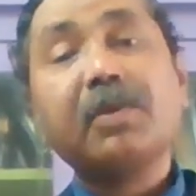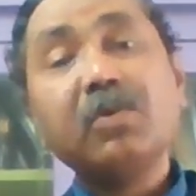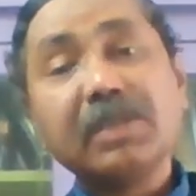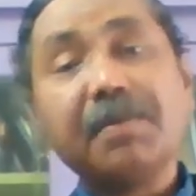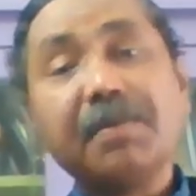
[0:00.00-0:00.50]

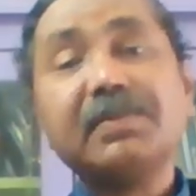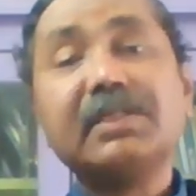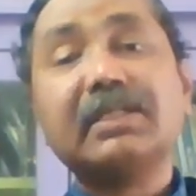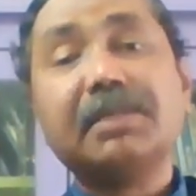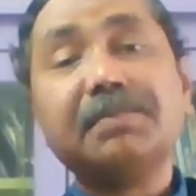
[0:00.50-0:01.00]
some of
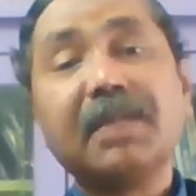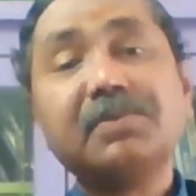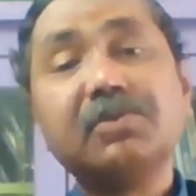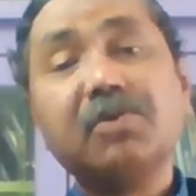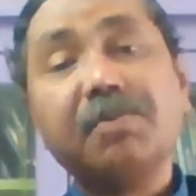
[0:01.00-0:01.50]
the
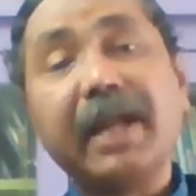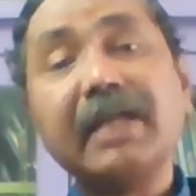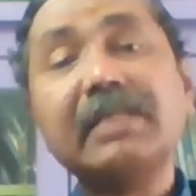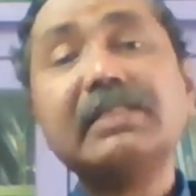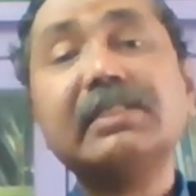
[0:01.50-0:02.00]
sometimes
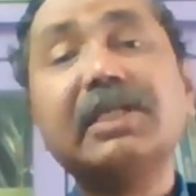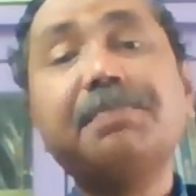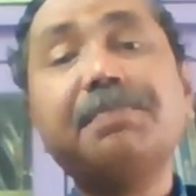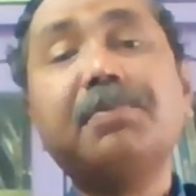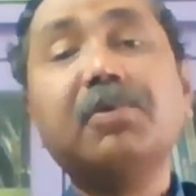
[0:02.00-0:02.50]
brands keep